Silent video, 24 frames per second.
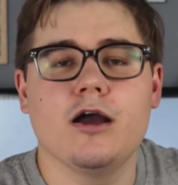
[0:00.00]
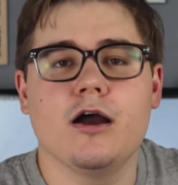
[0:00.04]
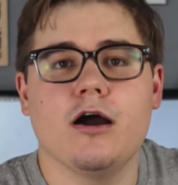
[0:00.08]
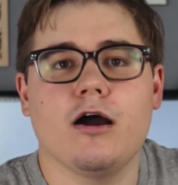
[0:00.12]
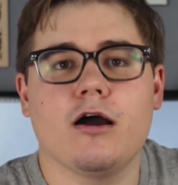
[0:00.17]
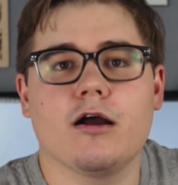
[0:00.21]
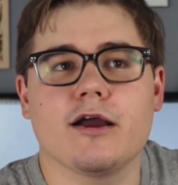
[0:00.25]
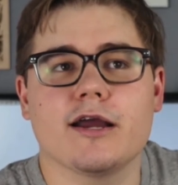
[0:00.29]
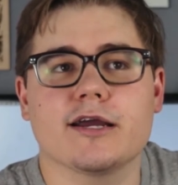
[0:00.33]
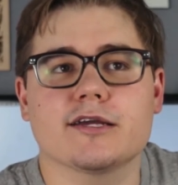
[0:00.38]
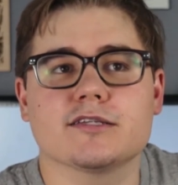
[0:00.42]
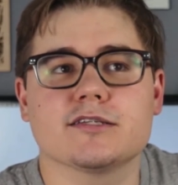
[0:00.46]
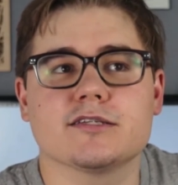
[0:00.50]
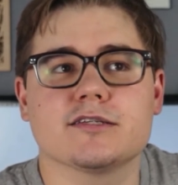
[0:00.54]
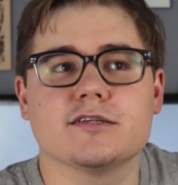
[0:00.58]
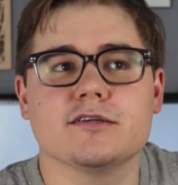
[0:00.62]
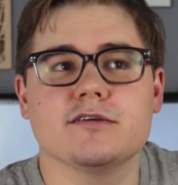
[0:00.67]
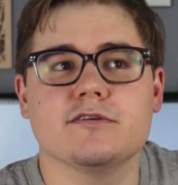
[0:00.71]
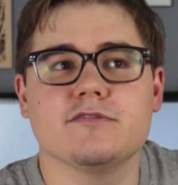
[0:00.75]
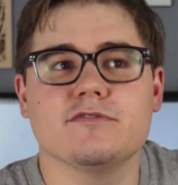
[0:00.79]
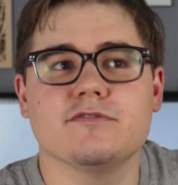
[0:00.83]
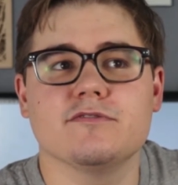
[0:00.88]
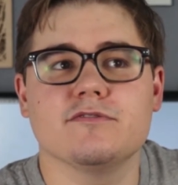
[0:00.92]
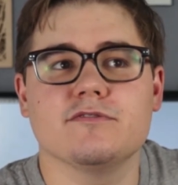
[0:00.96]
RX
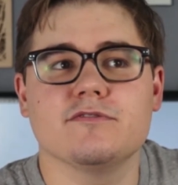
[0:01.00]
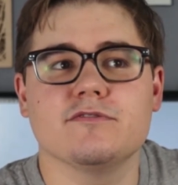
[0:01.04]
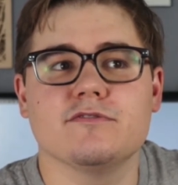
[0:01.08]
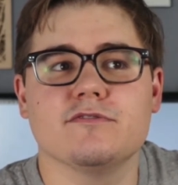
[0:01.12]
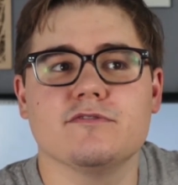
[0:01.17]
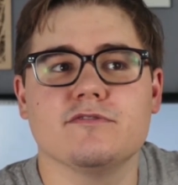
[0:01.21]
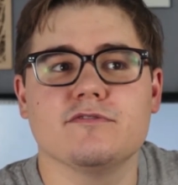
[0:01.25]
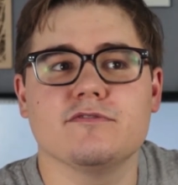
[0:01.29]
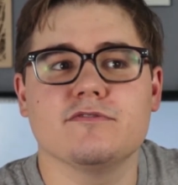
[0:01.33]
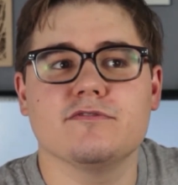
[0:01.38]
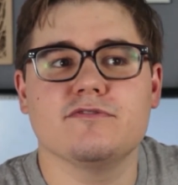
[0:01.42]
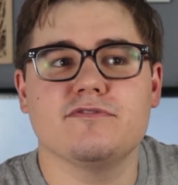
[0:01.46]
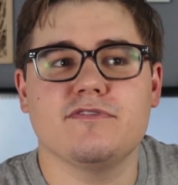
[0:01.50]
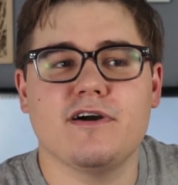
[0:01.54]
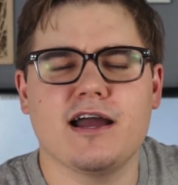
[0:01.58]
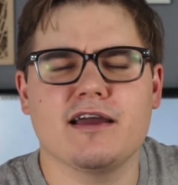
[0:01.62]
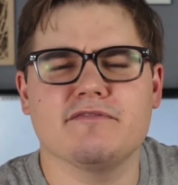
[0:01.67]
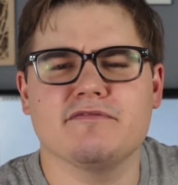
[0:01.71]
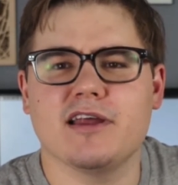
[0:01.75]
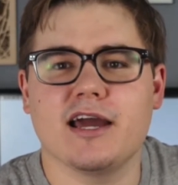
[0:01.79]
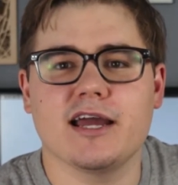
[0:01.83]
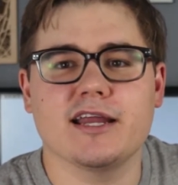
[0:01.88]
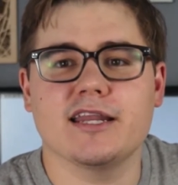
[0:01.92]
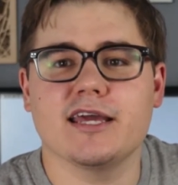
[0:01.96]

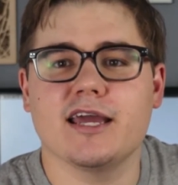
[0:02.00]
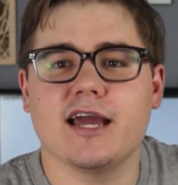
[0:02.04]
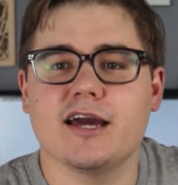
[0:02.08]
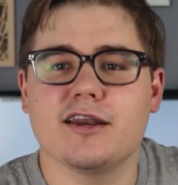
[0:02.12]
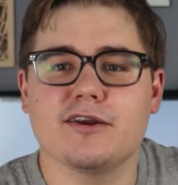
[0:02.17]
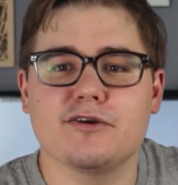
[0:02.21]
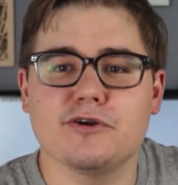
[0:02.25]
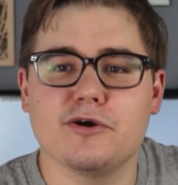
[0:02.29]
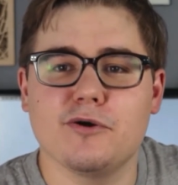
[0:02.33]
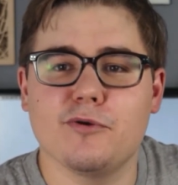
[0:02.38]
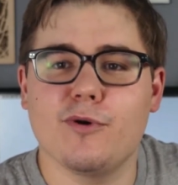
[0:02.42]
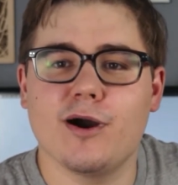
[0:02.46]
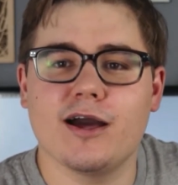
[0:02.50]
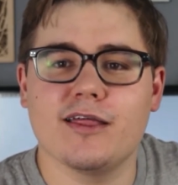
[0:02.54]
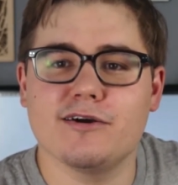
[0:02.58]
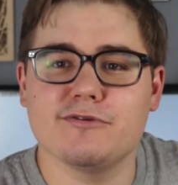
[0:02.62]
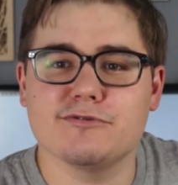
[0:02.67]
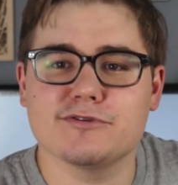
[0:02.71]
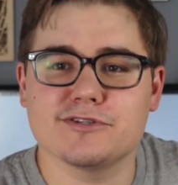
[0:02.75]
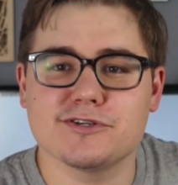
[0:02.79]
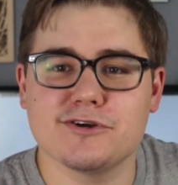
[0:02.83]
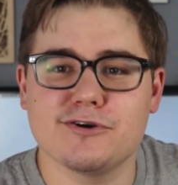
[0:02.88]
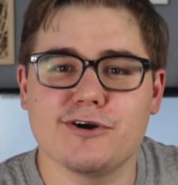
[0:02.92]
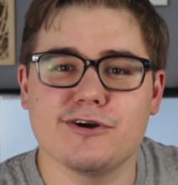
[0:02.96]
590. I don't know why that
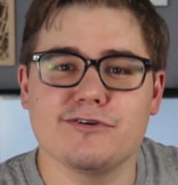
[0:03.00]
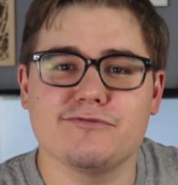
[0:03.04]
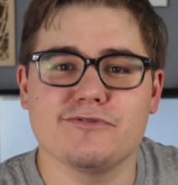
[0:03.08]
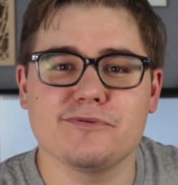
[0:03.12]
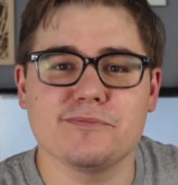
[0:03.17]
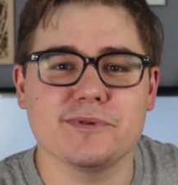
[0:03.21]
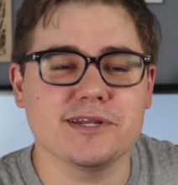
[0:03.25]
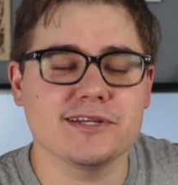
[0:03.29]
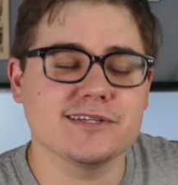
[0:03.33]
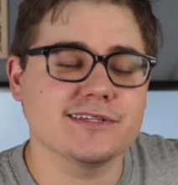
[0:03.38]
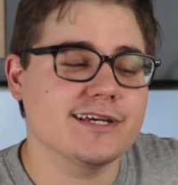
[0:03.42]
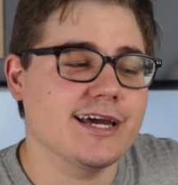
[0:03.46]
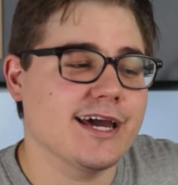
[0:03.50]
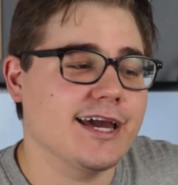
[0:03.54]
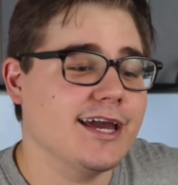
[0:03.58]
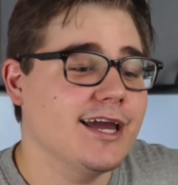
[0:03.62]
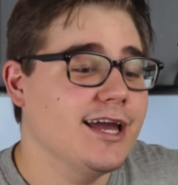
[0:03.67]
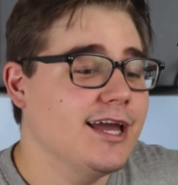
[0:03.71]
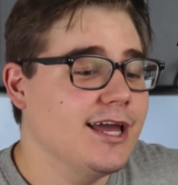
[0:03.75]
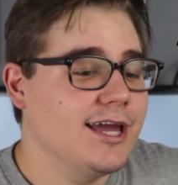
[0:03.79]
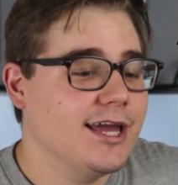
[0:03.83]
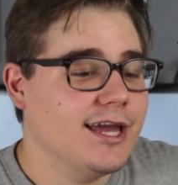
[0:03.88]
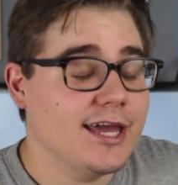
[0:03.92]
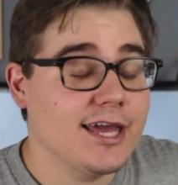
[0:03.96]
was so hard for me to say,
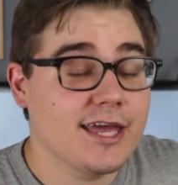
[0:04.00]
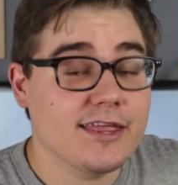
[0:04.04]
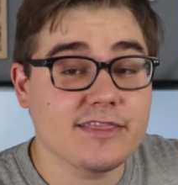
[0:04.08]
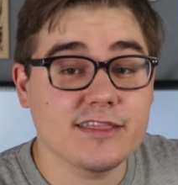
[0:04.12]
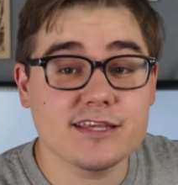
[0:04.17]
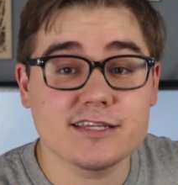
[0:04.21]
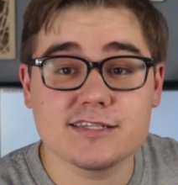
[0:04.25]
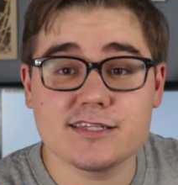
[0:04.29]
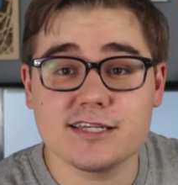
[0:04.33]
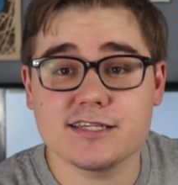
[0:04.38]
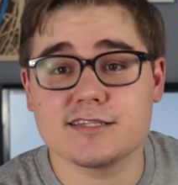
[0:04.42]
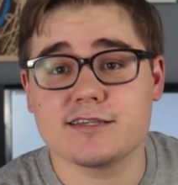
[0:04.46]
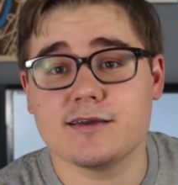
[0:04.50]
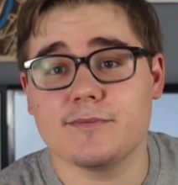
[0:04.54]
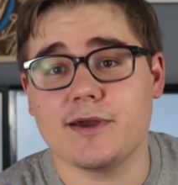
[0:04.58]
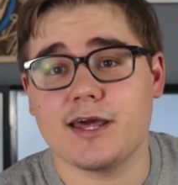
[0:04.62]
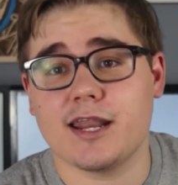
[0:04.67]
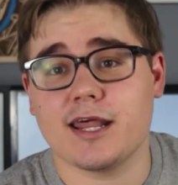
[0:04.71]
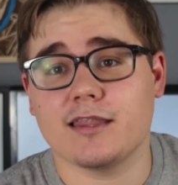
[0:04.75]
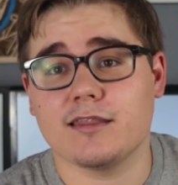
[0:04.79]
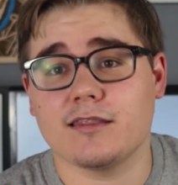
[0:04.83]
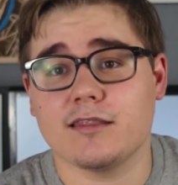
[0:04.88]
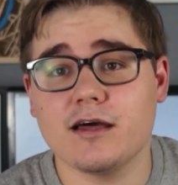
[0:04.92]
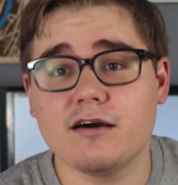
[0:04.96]
in this system,
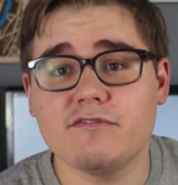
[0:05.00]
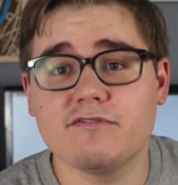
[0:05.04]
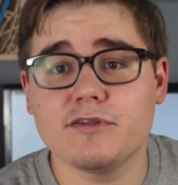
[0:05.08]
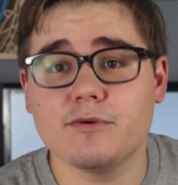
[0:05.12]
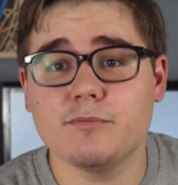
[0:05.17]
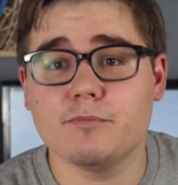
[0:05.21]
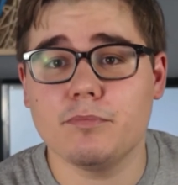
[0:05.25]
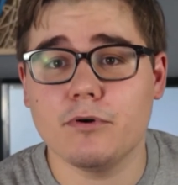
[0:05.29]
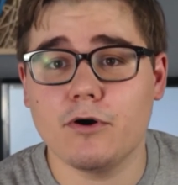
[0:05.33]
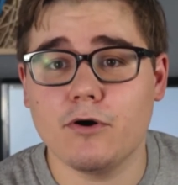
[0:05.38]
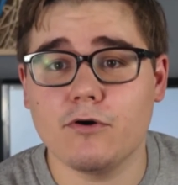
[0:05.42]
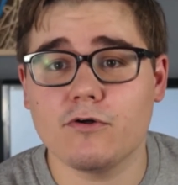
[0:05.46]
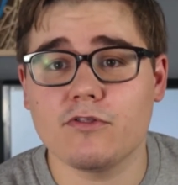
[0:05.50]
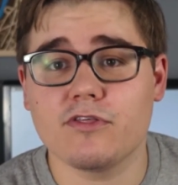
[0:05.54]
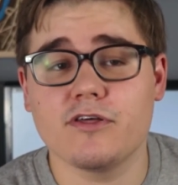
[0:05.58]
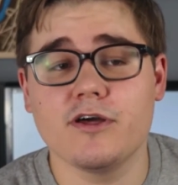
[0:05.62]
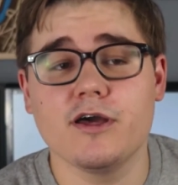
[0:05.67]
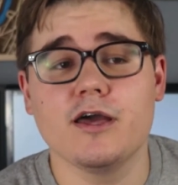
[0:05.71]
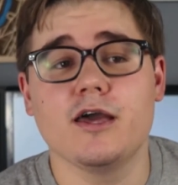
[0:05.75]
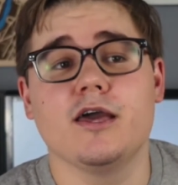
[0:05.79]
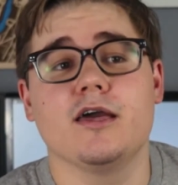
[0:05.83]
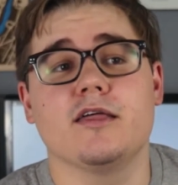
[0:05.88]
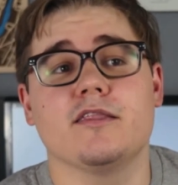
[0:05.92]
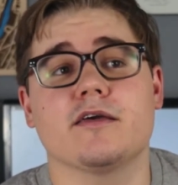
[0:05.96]
and I love them both.
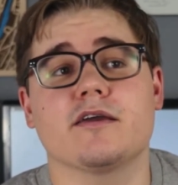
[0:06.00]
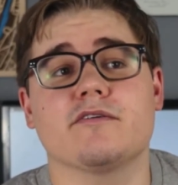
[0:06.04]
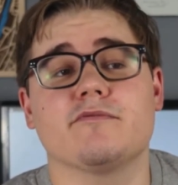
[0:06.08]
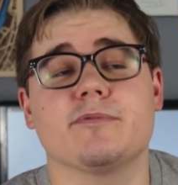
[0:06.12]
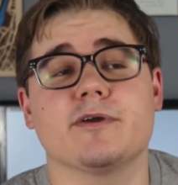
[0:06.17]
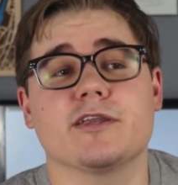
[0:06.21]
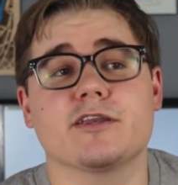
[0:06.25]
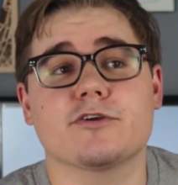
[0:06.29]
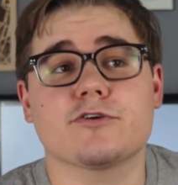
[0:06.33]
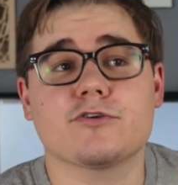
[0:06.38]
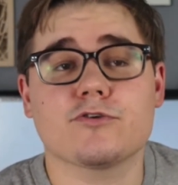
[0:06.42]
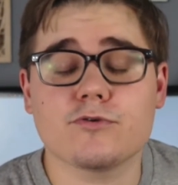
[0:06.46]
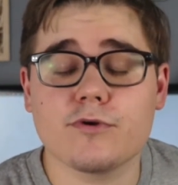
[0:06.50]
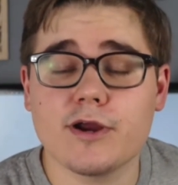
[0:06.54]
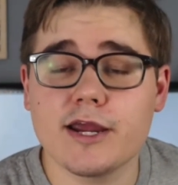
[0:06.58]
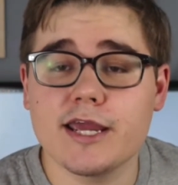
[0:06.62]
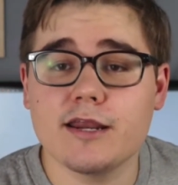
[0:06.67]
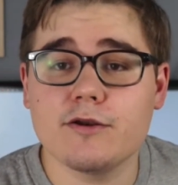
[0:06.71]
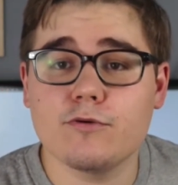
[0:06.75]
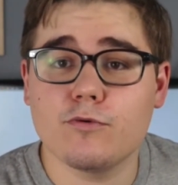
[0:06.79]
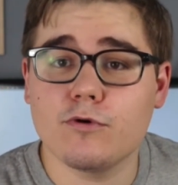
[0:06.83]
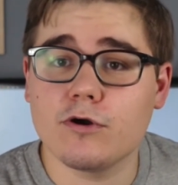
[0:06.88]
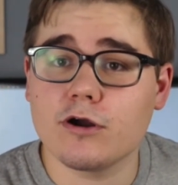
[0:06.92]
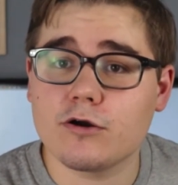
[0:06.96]
They've been
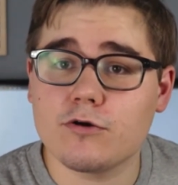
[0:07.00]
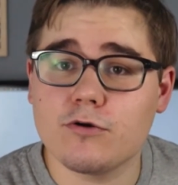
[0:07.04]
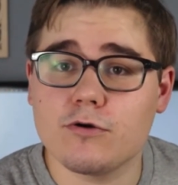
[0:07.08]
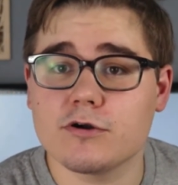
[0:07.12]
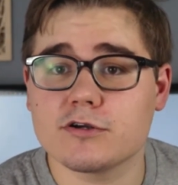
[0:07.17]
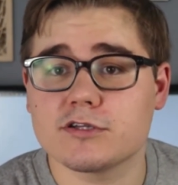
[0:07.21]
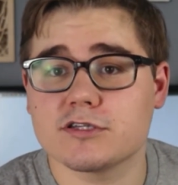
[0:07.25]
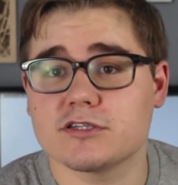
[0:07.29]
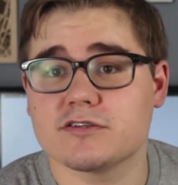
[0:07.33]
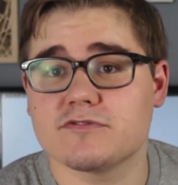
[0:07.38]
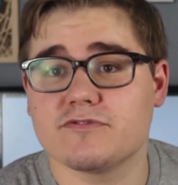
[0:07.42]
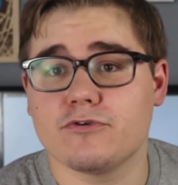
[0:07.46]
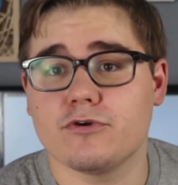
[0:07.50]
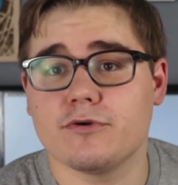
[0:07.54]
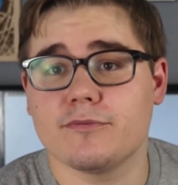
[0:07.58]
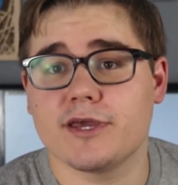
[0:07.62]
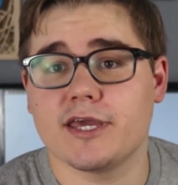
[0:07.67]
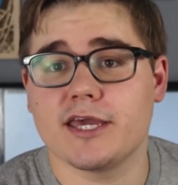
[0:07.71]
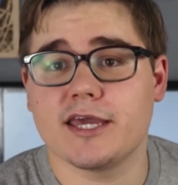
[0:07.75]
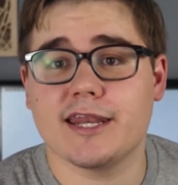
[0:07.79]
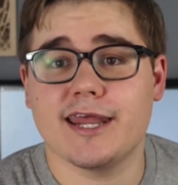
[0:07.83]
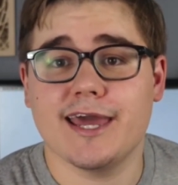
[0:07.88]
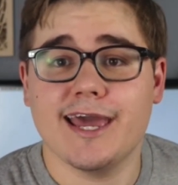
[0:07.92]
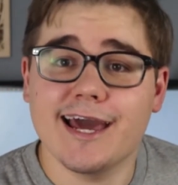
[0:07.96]
great workhorses for
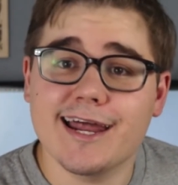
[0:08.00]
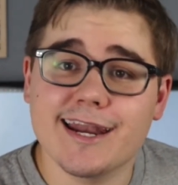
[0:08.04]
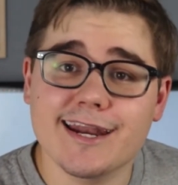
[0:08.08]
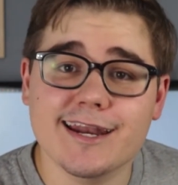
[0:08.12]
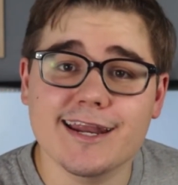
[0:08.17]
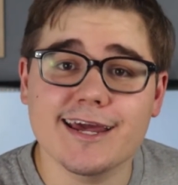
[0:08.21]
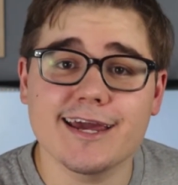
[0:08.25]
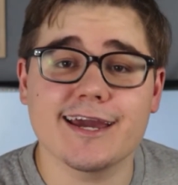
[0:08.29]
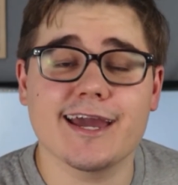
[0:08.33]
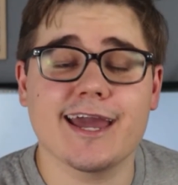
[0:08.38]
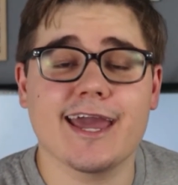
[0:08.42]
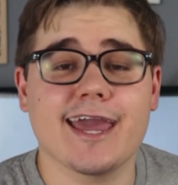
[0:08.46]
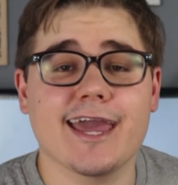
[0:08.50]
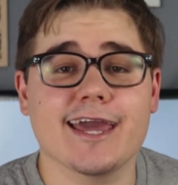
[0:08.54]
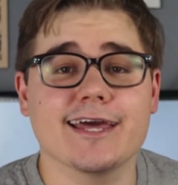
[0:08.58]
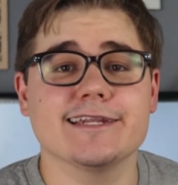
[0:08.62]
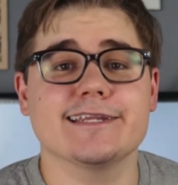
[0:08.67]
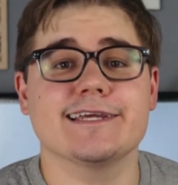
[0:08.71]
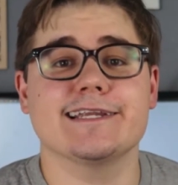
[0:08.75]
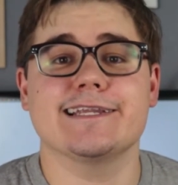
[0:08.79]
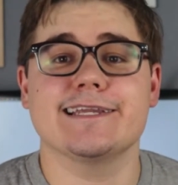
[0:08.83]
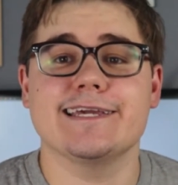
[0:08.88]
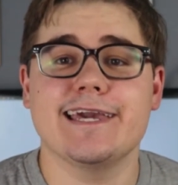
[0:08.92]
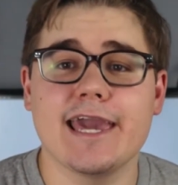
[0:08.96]
me in editing
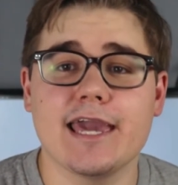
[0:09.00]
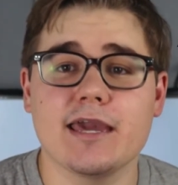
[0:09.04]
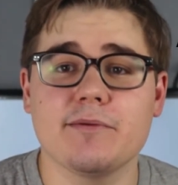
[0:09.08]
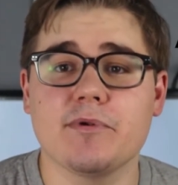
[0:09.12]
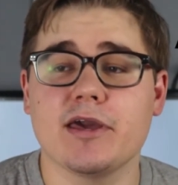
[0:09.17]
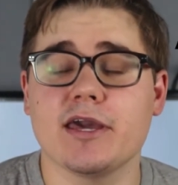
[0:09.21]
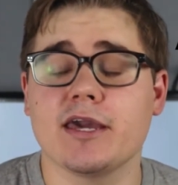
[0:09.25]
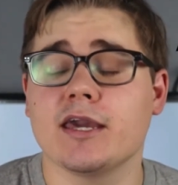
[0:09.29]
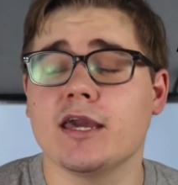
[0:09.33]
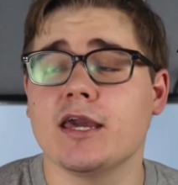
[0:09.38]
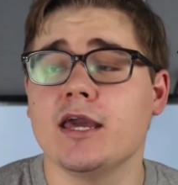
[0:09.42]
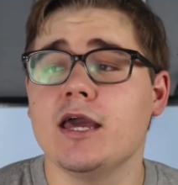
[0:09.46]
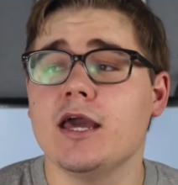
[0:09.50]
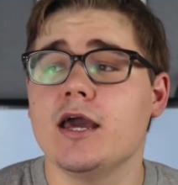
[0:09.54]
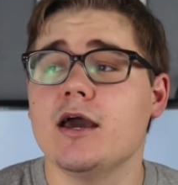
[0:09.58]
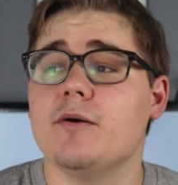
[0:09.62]
and in gaming.